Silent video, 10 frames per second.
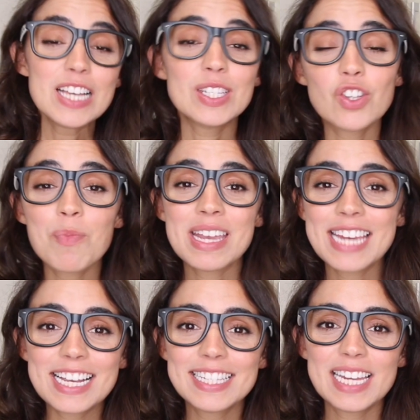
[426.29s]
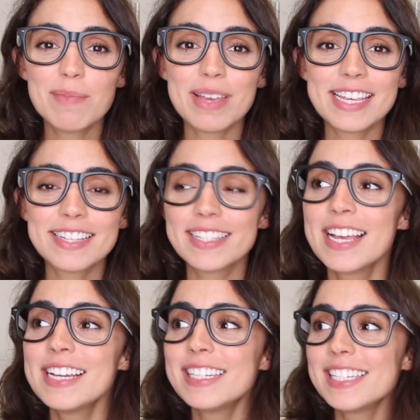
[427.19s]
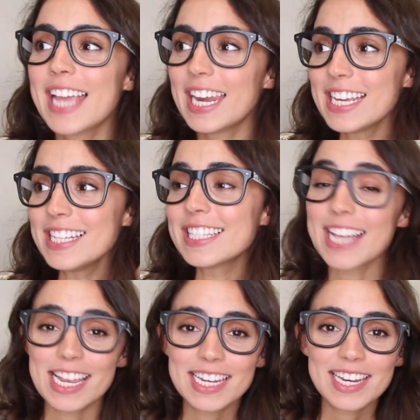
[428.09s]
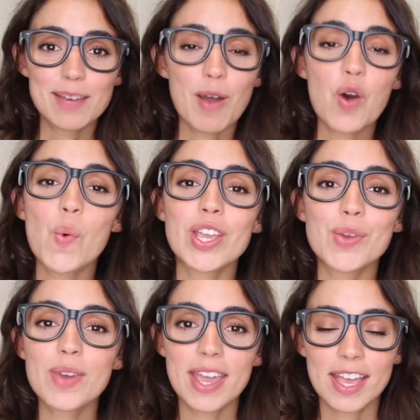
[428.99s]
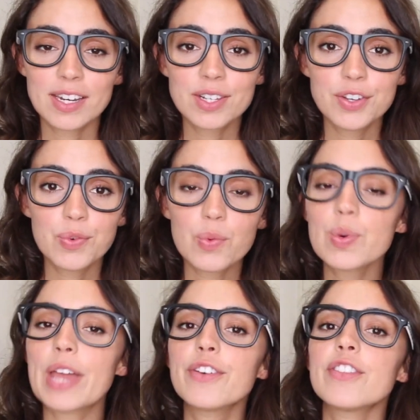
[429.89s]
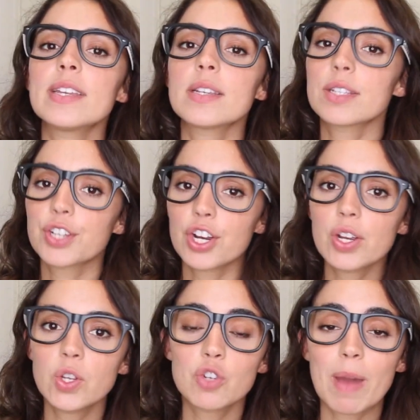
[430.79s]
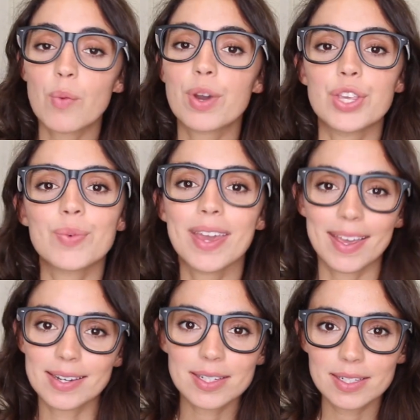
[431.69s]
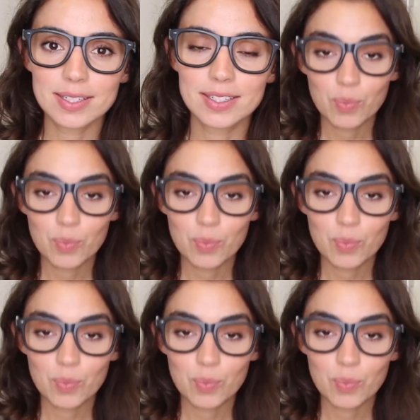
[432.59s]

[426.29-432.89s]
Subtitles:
So my next tip is to get excited about what you can do rather than discouraged by what you can't.